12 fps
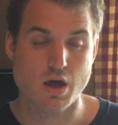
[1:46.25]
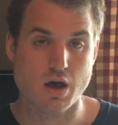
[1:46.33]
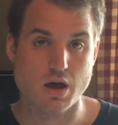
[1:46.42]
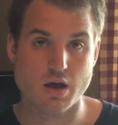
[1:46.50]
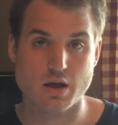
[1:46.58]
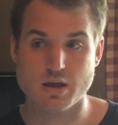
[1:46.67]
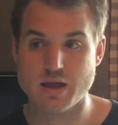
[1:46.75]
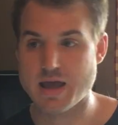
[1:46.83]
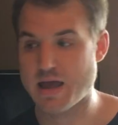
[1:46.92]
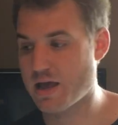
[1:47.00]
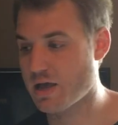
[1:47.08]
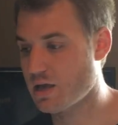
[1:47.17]

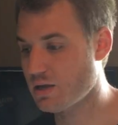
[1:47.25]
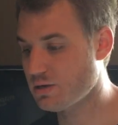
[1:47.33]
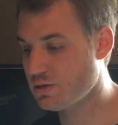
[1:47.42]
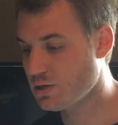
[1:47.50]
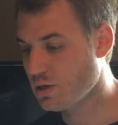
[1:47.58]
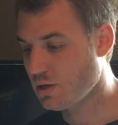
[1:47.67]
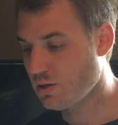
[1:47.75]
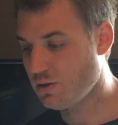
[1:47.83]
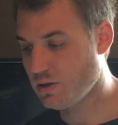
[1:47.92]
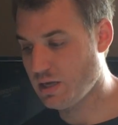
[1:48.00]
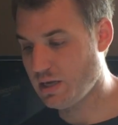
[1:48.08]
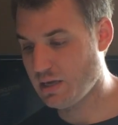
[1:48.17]
And
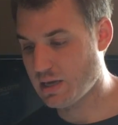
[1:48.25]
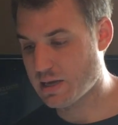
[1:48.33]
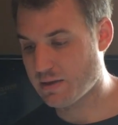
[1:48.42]
the